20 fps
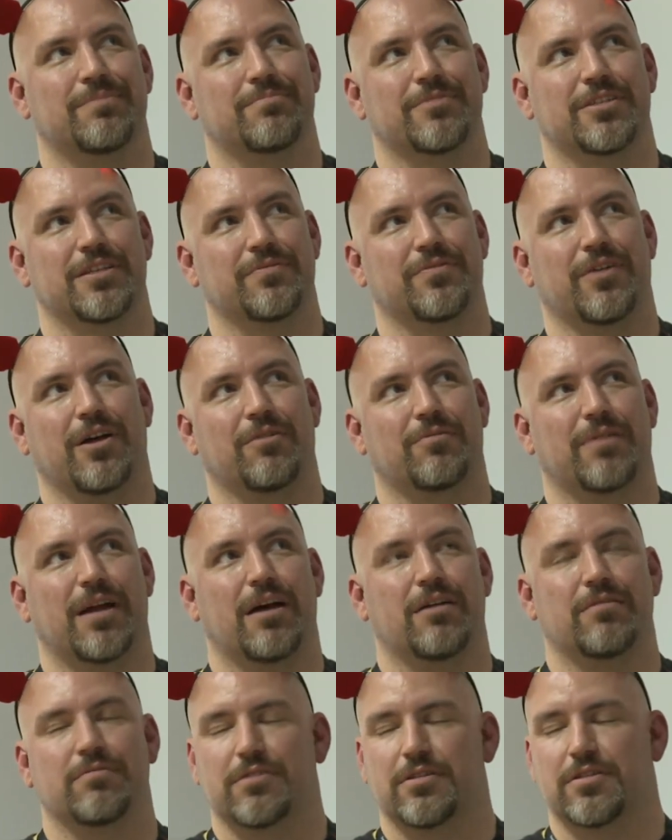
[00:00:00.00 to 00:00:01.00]
default
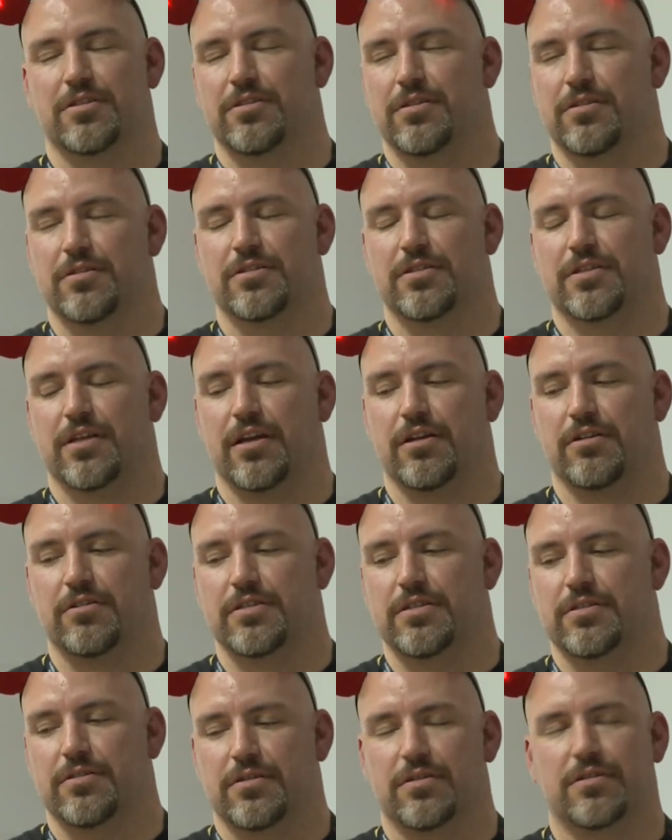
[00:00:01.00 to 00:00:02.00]
route, just the
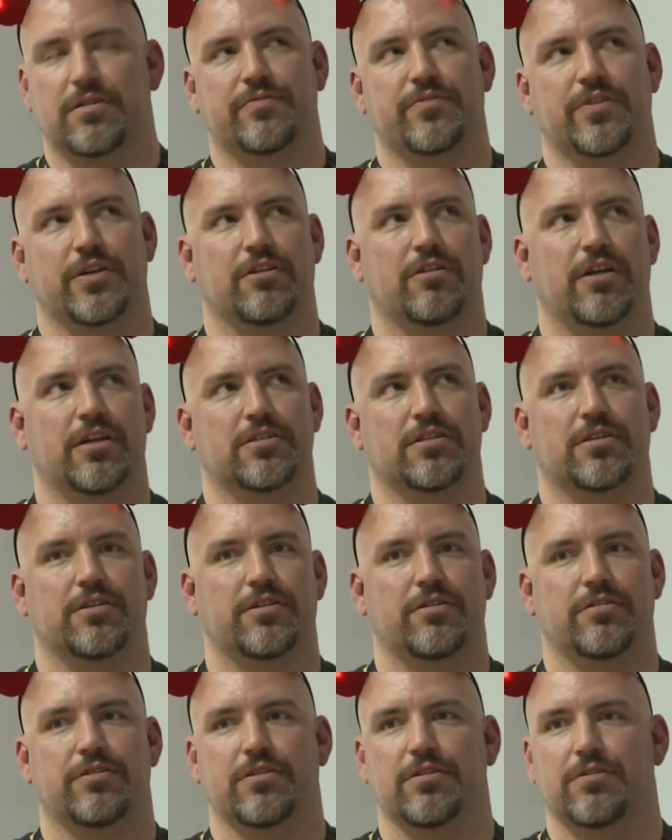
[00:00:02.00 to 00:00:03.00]
standard configuration
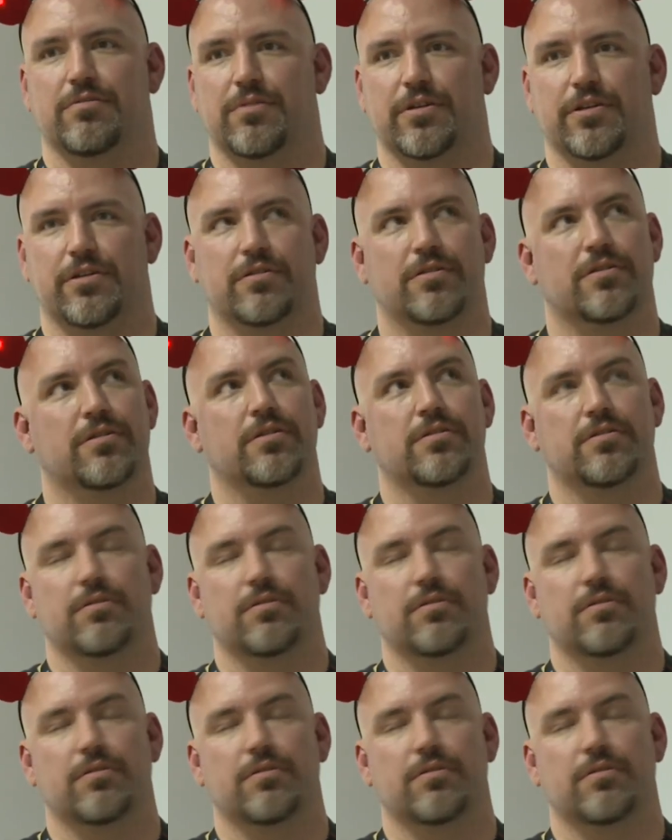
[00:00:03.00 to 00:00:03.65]
you do when you